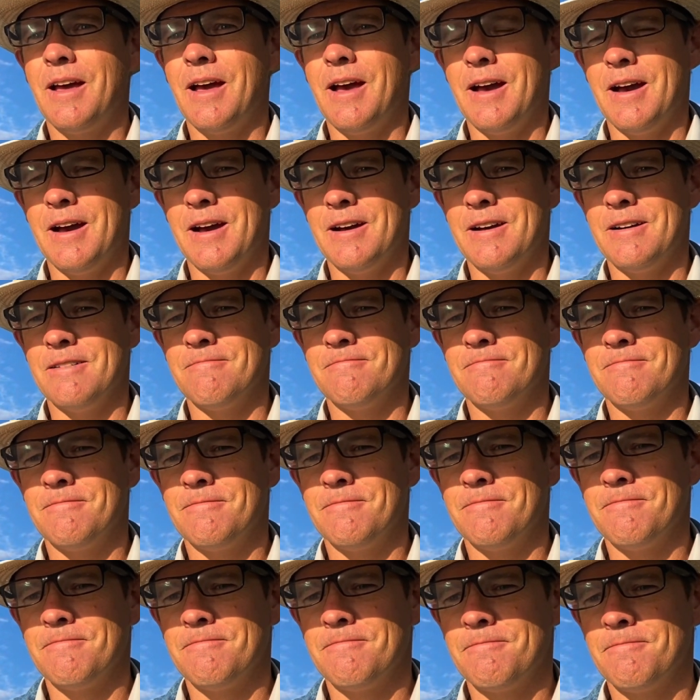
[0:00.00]
Um,
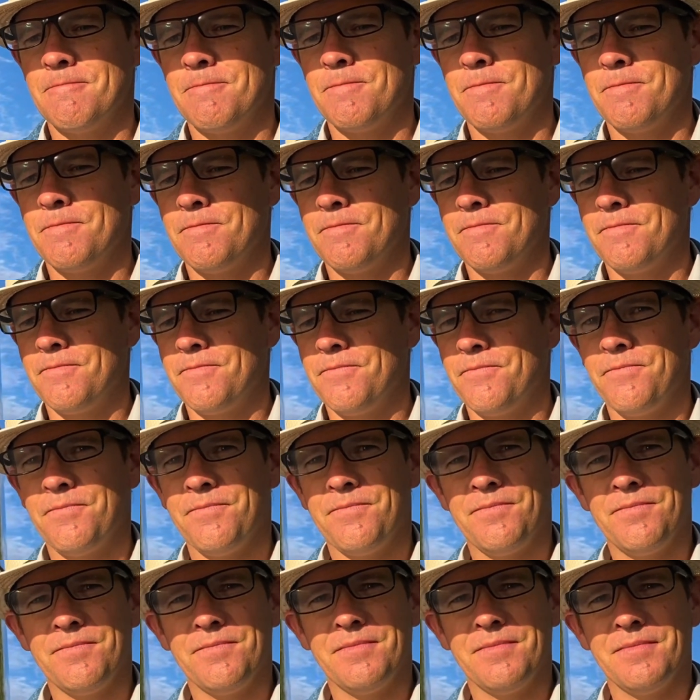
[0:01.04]
Cause you guys
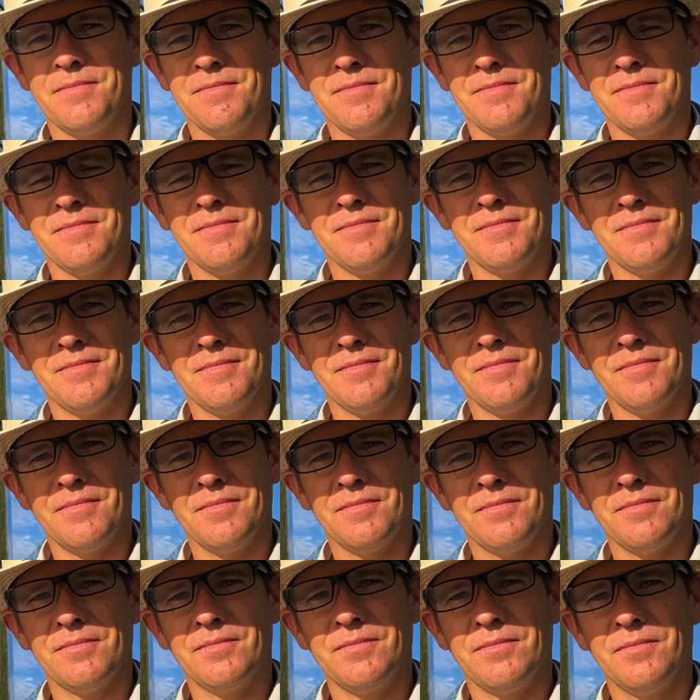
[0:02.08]
never
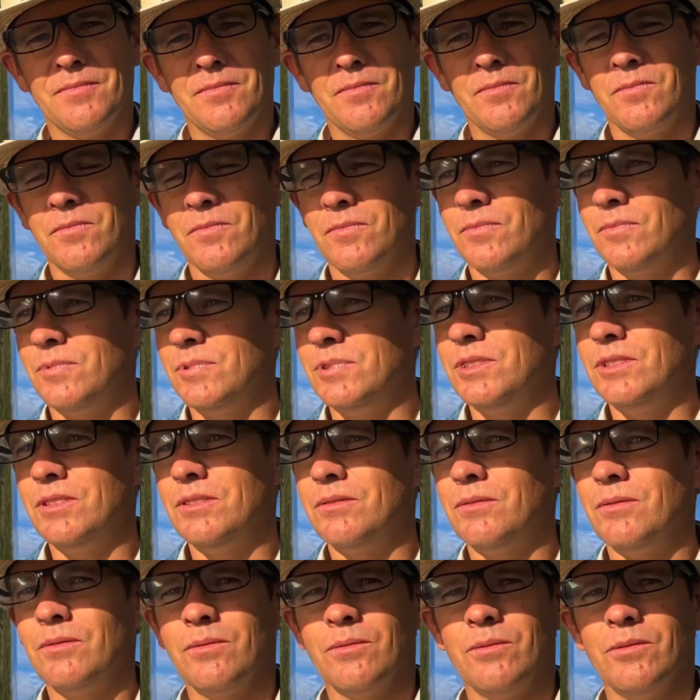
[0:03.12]
stop
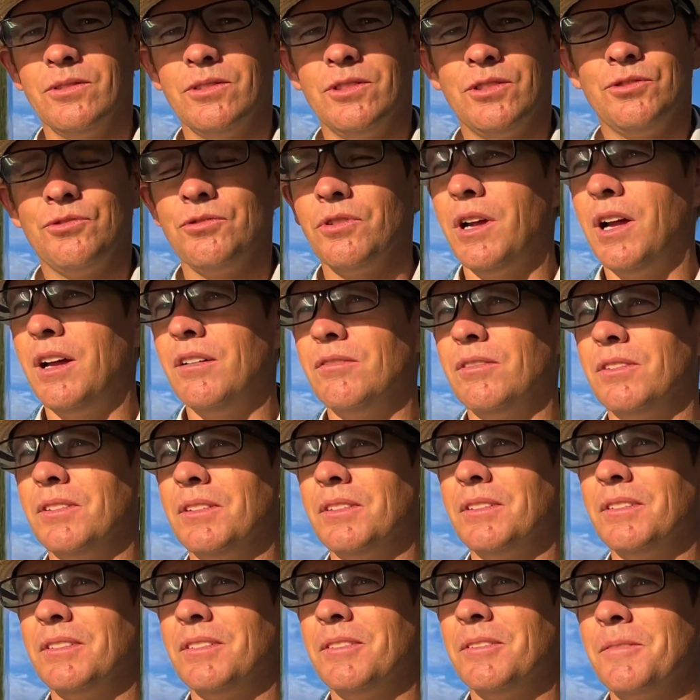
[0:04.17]
anywhere. Driving.
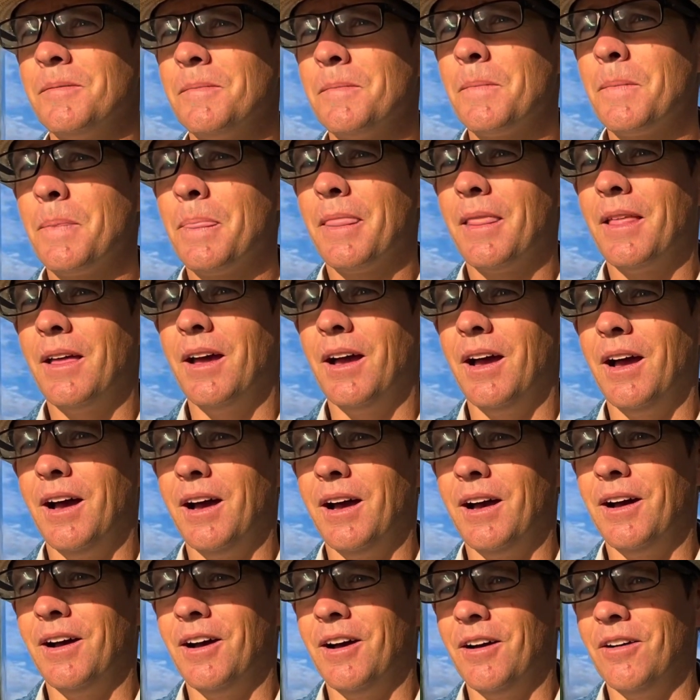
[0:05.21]

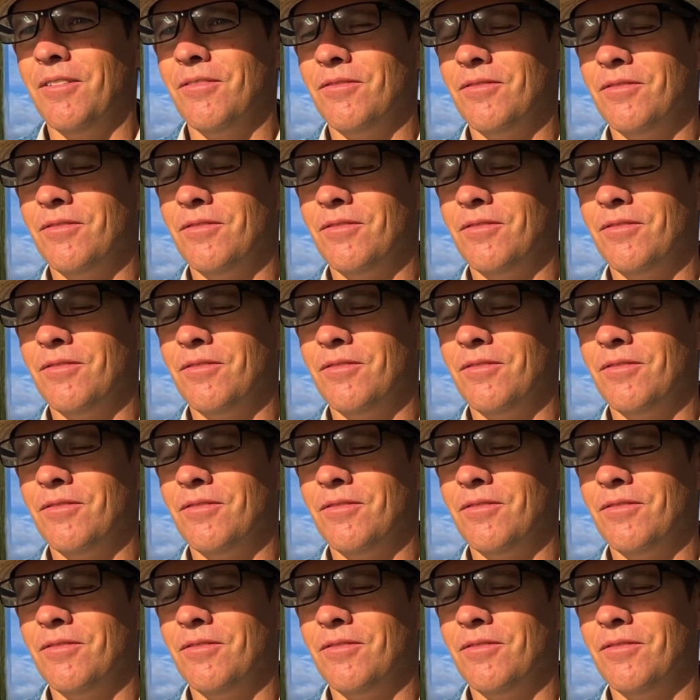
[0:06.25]
um,